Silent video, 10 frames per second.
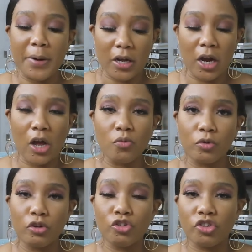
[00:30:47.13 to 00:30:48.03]
but I
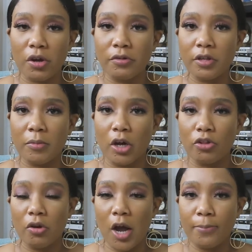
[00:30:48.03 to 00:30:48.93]
will share some
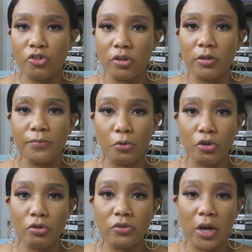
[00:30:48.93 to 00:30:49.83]
other options for
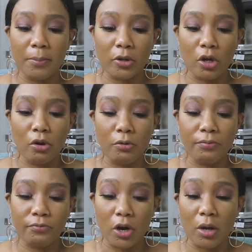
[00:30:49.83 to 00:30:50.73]
you down below
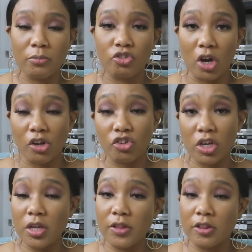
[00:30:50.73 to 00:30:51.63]
from
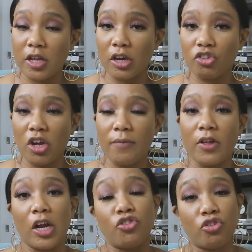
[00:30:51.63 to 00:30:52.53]
Shashi that they actually have
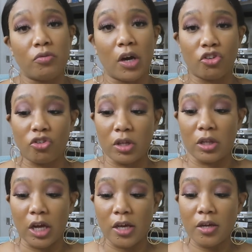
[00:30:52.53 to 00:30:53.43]
that I do actually
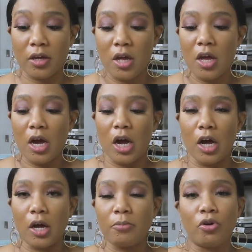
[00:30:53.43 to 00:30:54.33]
like.
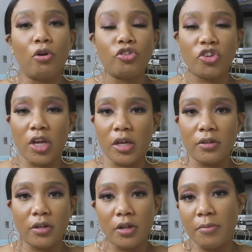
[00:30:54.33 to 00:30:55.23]
Um, gold
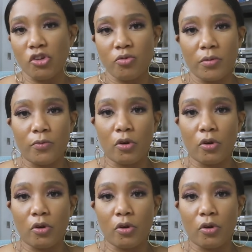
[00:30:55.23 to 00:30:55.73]
chains, as I mentioned